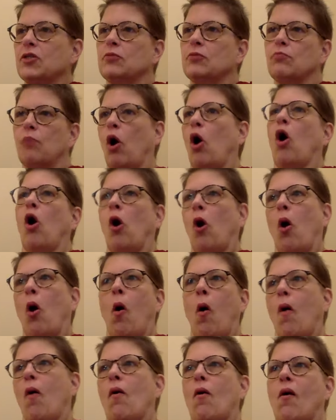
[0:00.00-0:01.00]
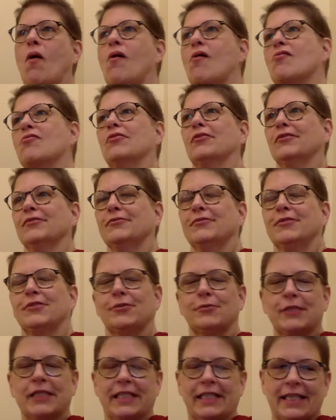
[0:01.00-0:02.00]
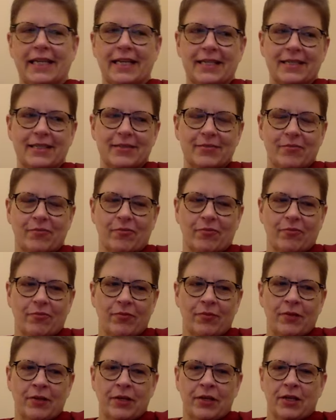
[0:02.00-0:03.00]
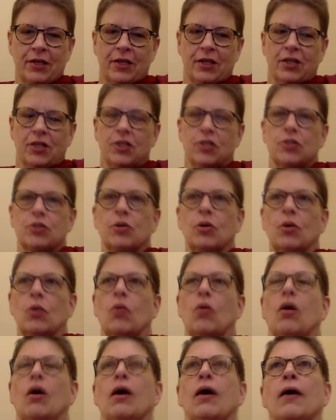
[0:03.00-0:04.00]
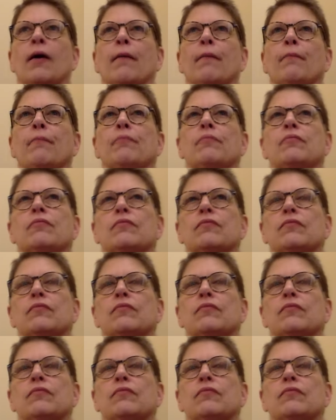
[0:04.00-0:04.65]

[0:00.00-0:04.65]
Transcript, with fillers: and measures. It's really nice. So, um,